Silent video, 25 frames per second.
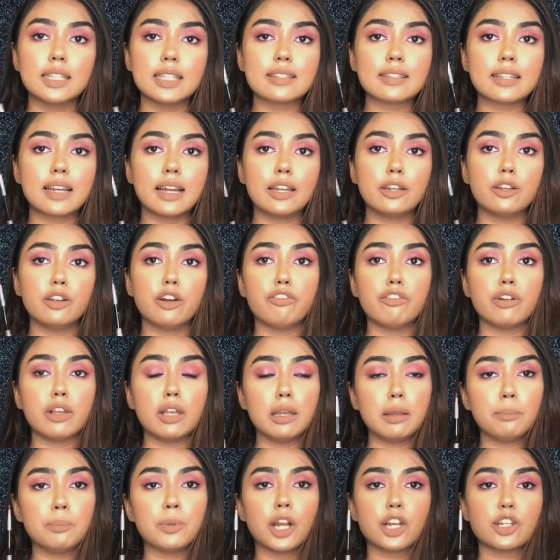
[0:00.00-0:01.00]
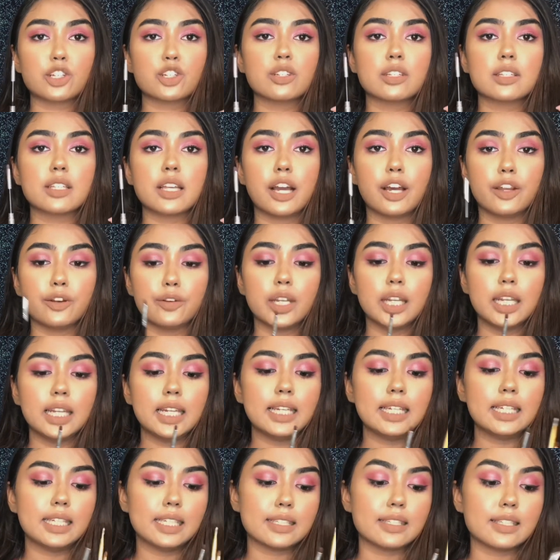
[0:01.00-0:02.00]
These kind of lip brushes are
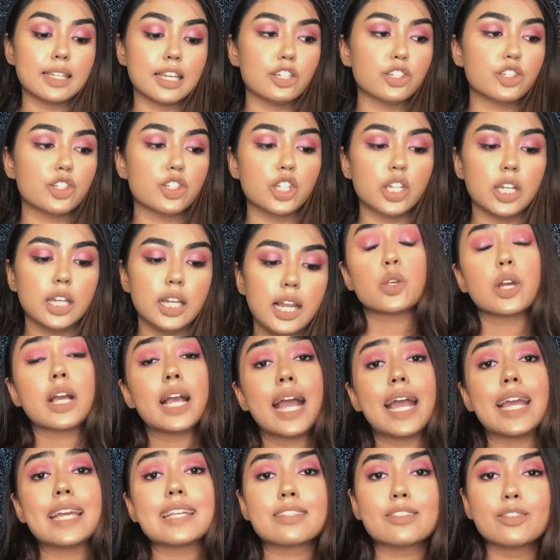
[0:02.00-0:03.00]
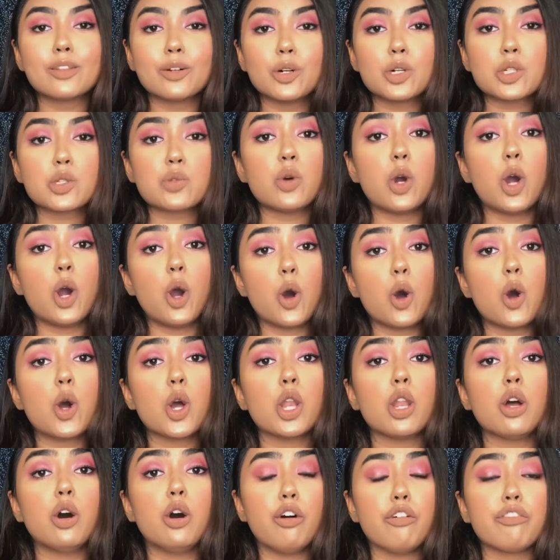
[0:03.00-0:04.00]
really essential. So guys, those were
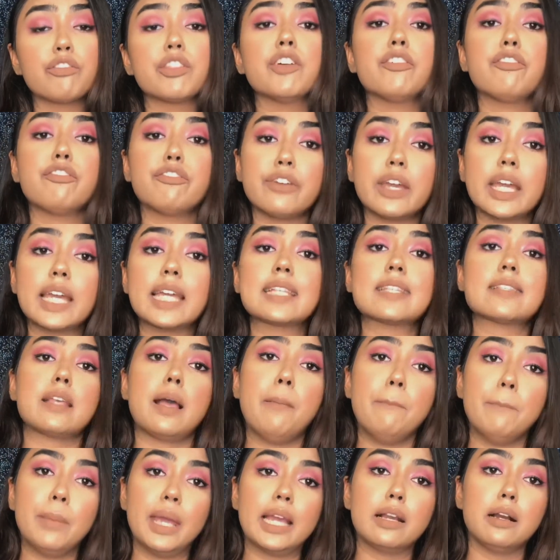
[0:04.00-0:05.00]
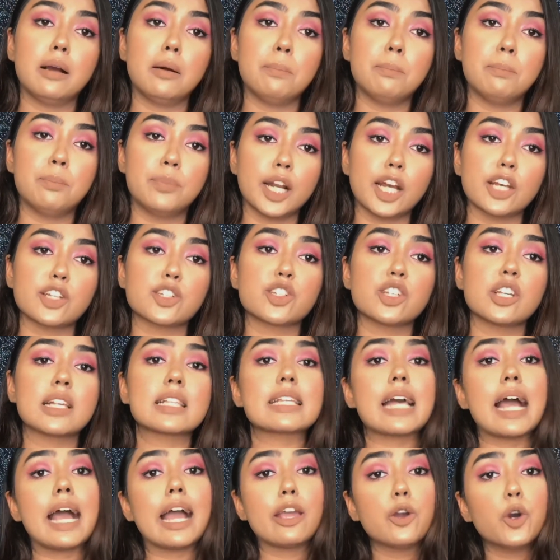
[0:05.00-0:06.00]
all of the face makeup
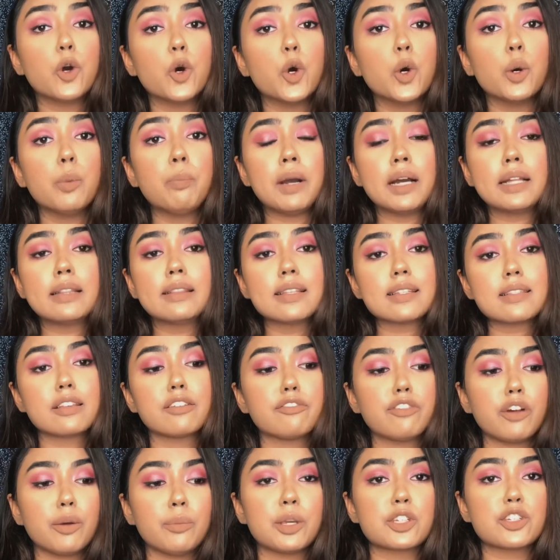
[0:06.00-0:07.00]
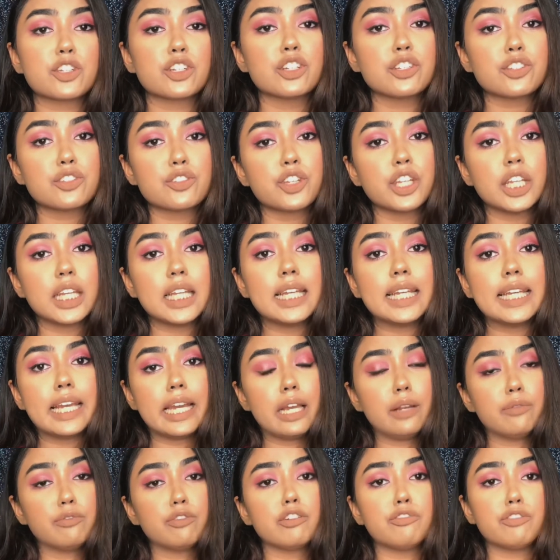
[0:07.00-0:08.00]
brushes. I hope this information is really
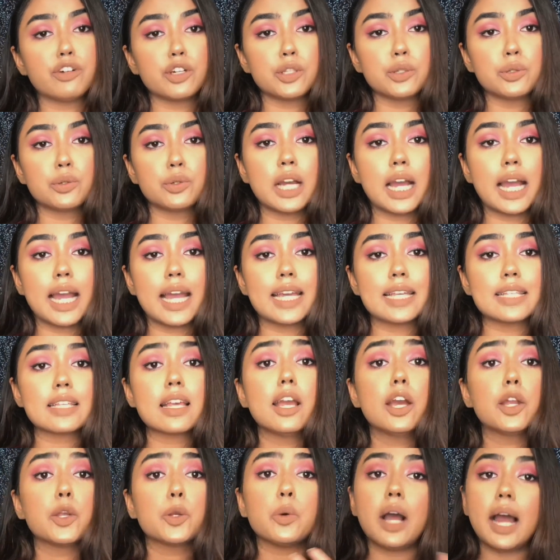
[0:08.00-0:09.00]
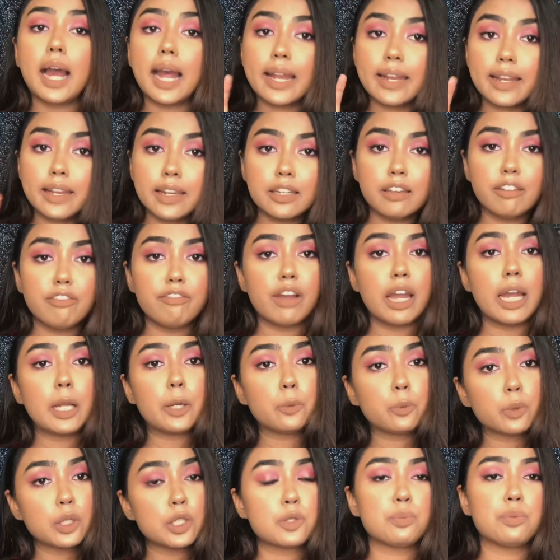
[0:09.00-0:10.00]
helpful for you guys to identify
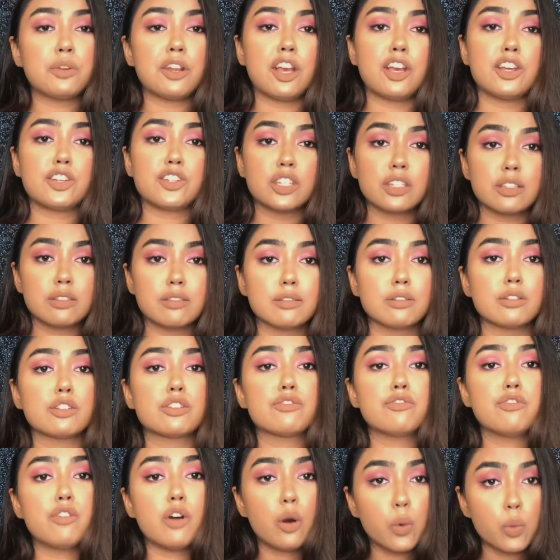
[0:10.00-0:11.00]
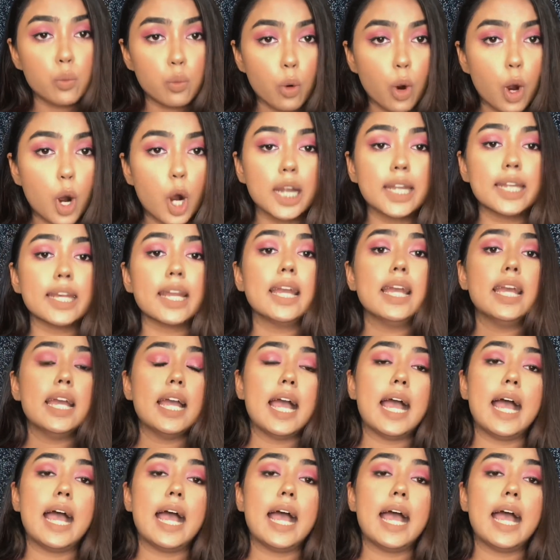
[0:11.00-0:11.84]
which brush is used for what,